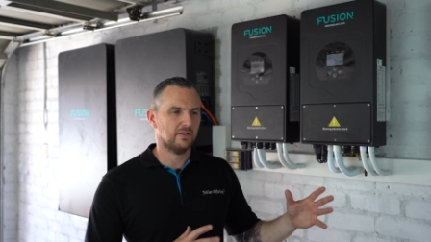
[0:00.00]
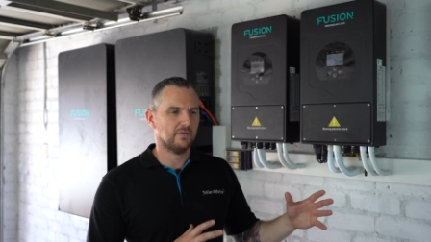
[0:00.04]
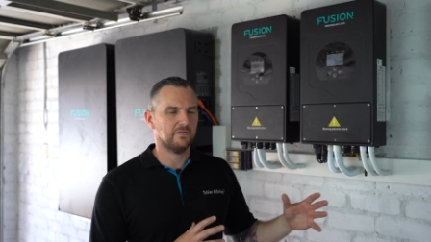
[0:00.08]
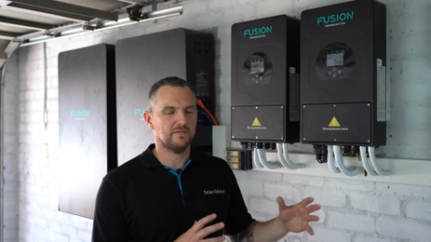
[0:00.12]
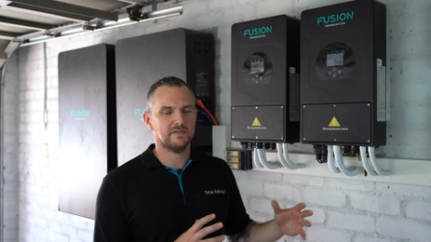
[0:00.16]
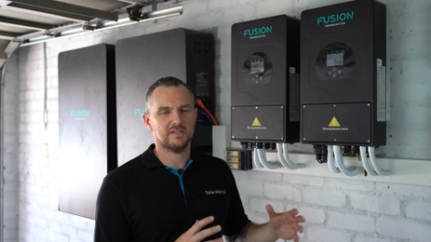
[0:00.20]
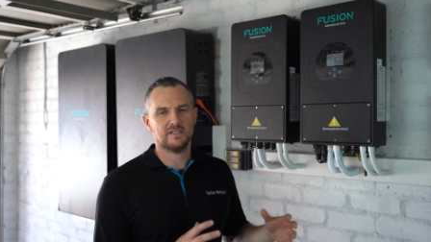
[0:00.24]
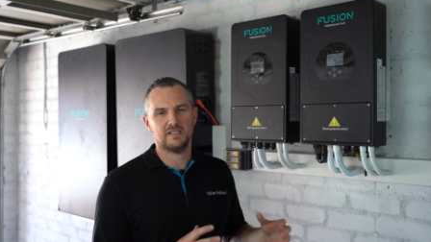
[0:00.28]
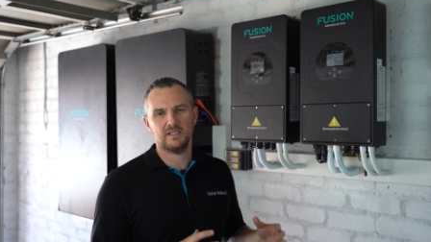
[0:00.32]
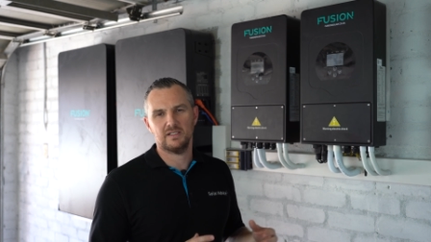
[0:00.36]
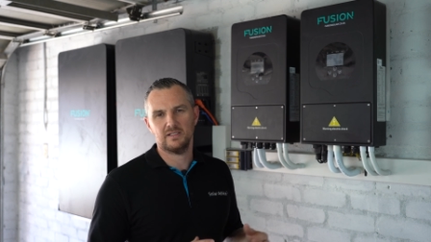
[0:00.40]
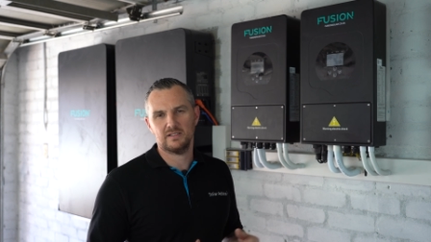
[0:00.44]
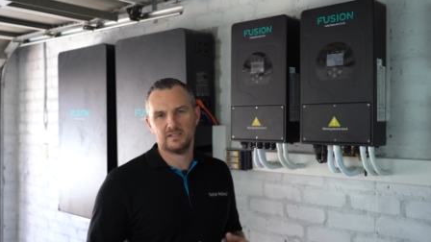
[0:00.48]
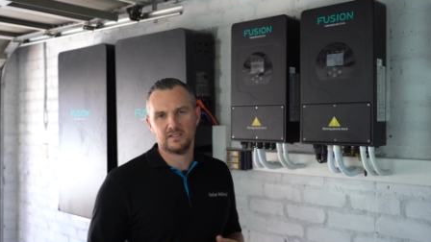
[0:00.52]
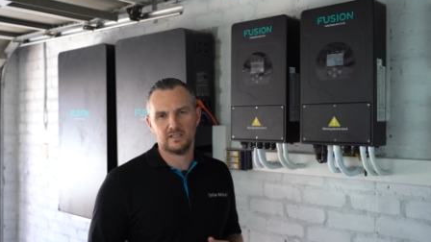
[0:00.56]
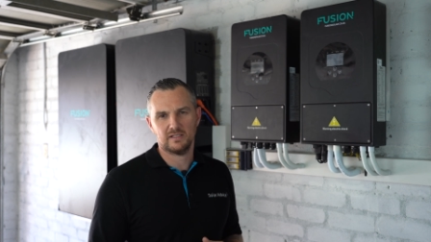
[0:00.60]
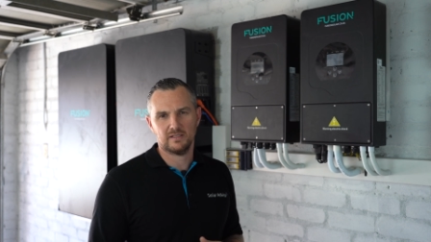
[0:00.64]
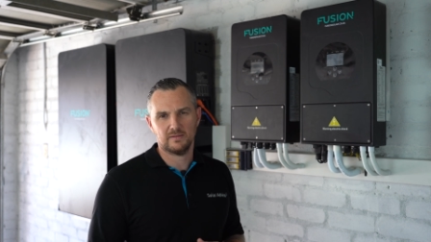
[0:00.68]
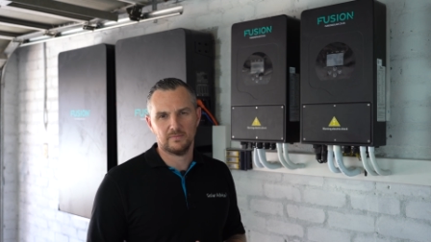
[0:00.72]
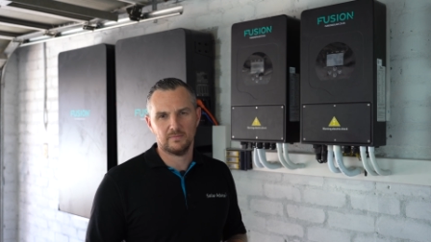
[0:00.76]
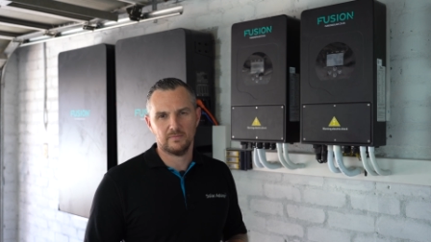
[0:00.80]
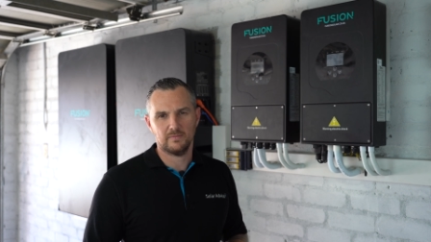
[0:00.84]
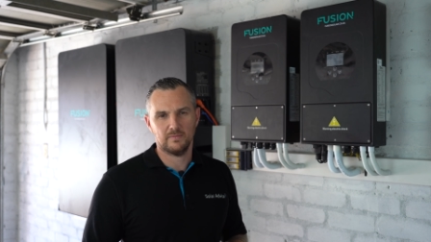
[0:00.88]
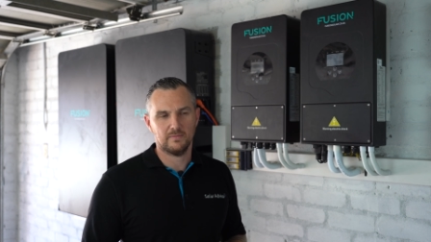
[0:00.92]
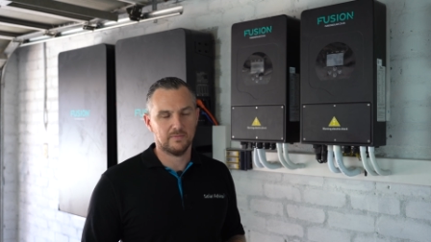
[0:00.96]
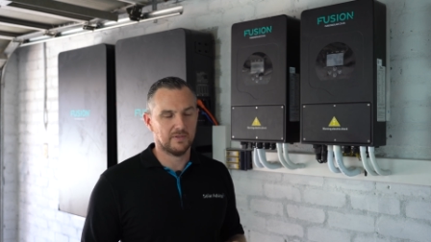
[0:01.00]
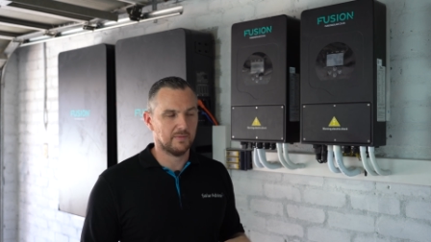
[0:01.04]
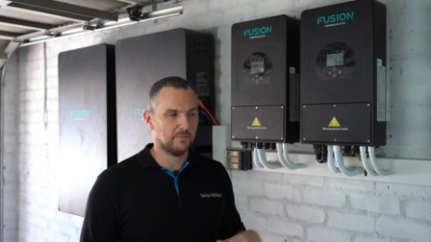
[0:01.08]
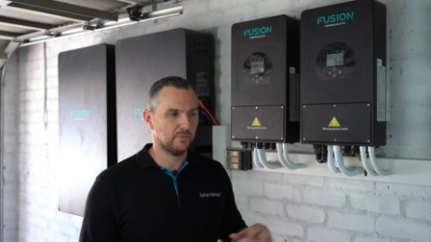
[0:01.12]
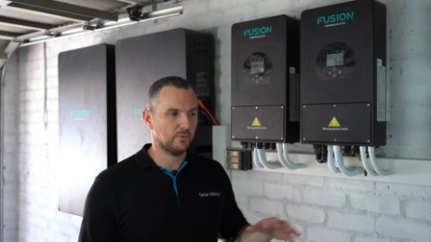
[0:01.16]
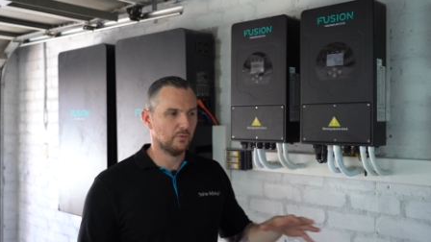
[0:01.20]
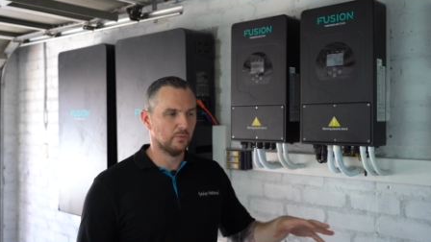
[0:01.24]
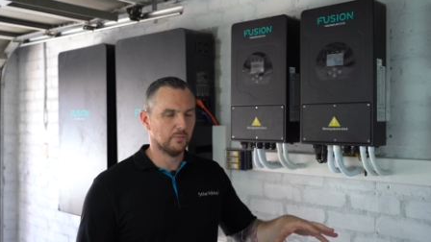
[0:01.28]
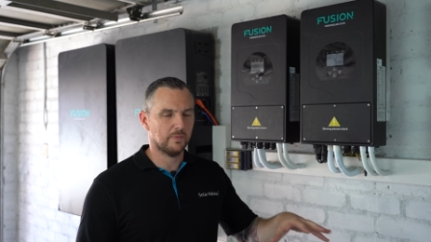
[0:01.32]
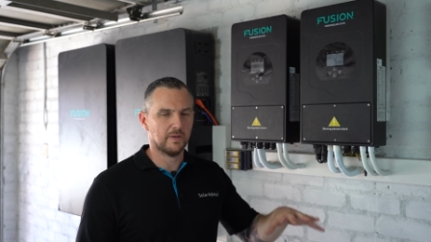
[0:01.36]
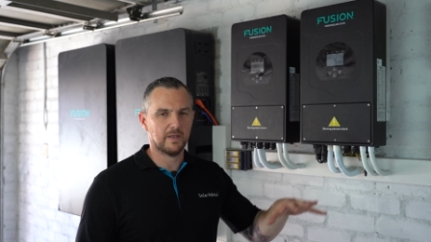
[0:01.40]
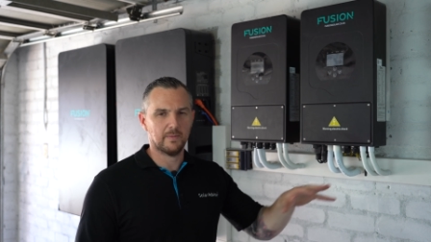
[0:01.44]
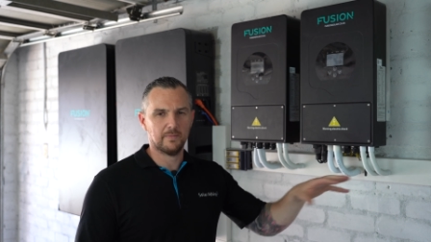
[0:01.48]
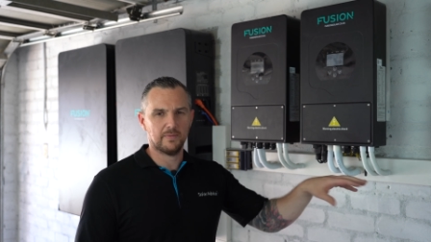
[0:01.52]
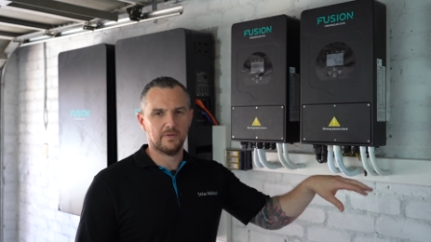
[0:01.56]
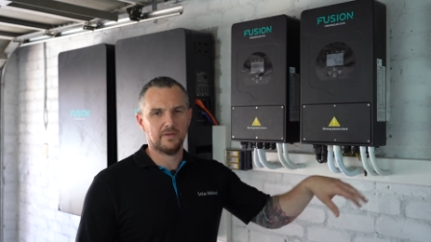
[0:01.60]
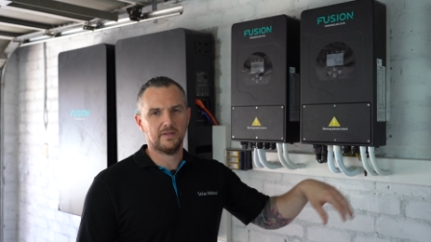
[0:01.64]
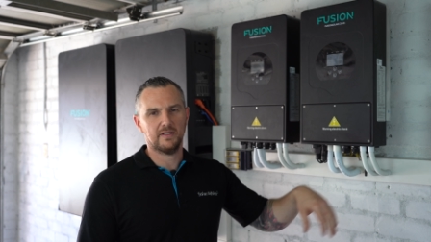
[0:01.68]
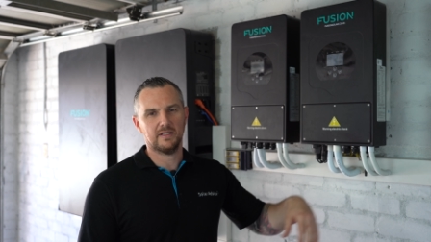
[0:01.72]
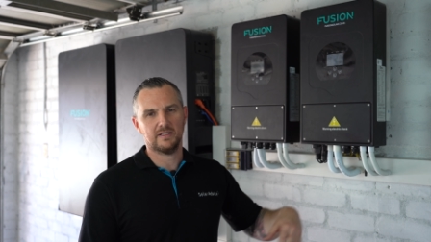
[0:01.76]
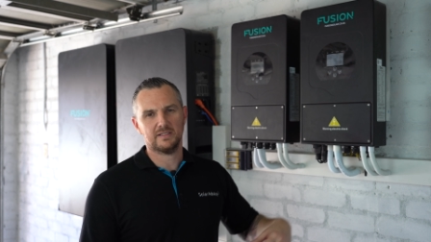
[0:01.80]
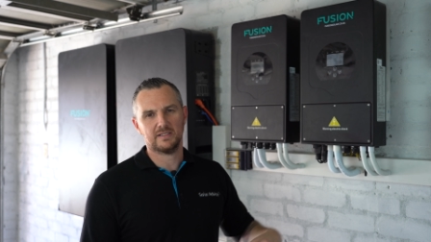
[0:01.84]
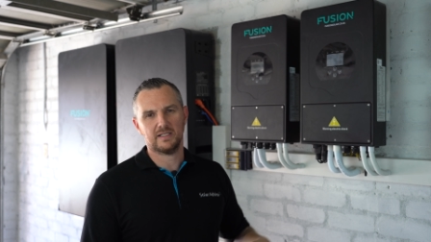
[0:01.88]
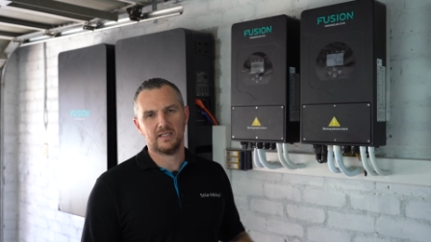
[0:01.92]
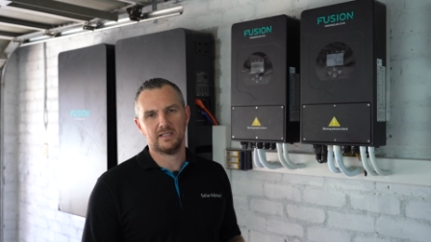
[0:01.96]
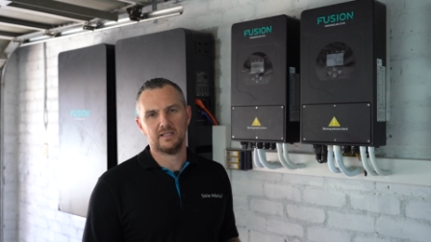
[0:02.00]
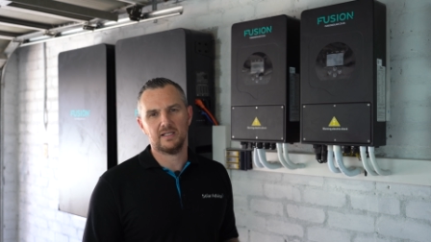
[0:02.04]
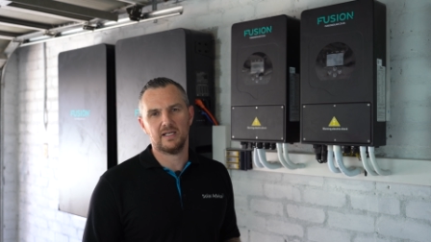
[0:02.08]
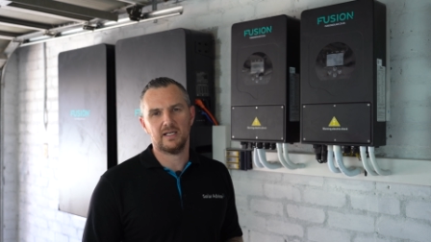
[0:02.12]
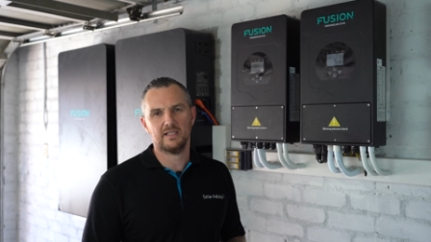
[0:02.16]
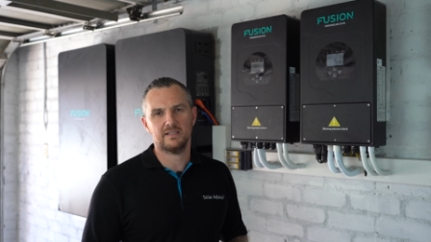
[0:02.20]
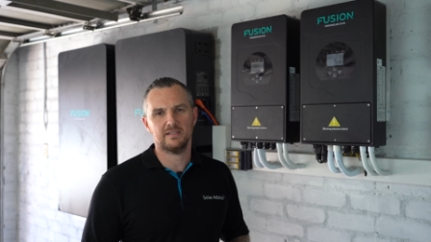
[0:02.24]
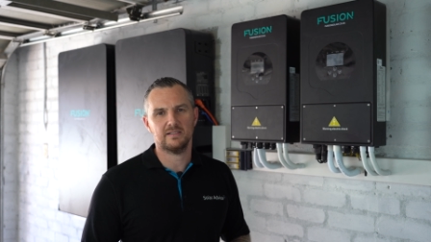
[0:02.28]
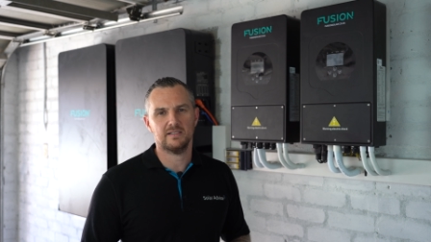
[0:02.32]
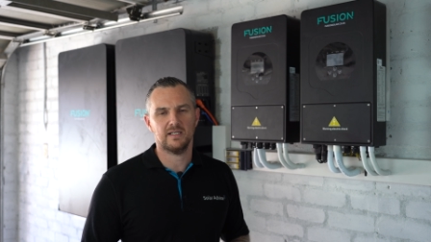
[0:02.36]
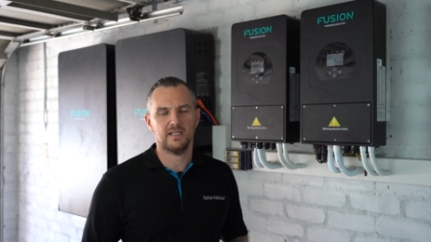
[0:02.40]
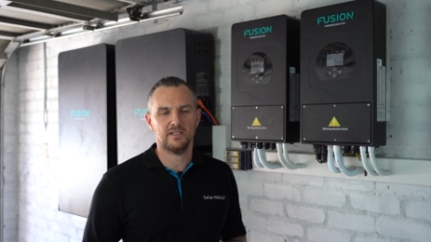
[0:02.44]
obviously the pool pump and things like that.